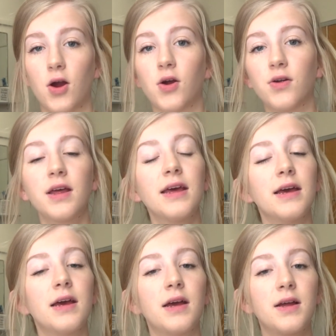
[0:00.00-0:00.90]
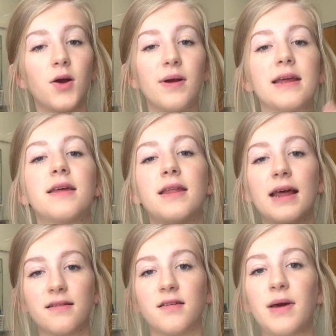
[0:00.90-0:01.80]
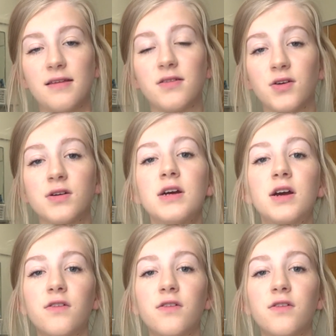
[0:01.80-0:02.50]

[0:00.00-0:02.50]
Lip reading: heart going into the next semester.